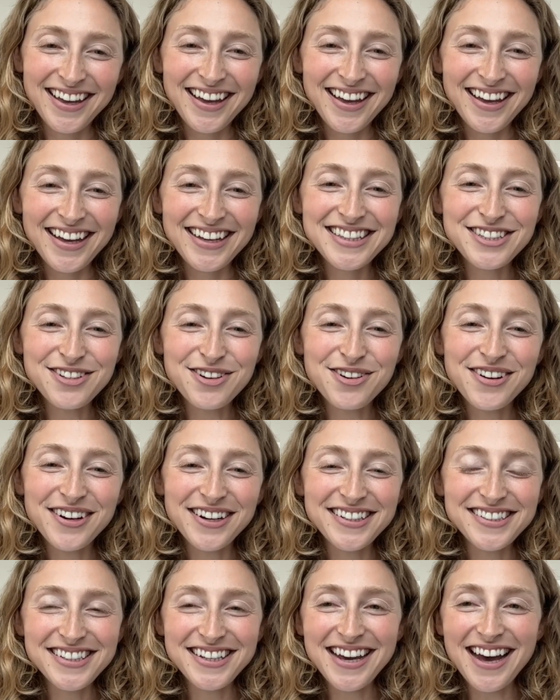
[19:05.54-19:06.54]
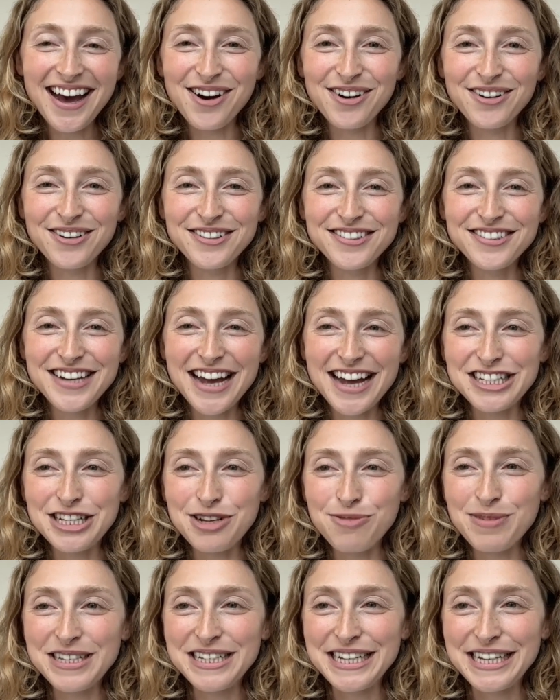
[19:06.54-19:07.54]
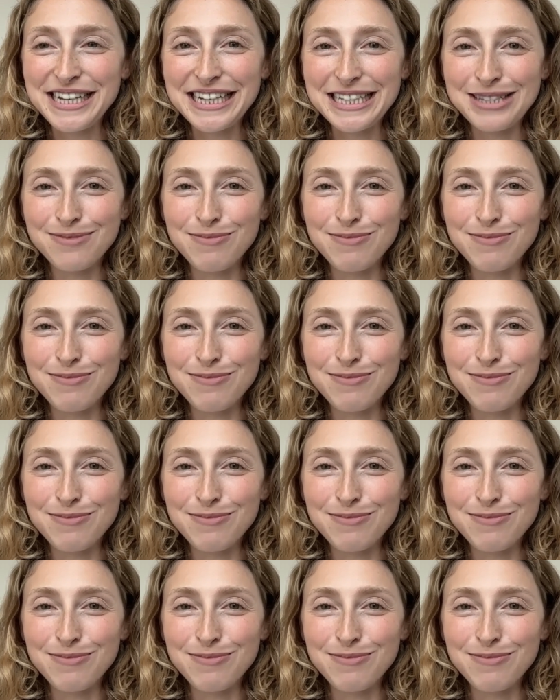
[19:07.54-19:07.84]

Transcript: It's so crazy how ChatGPT has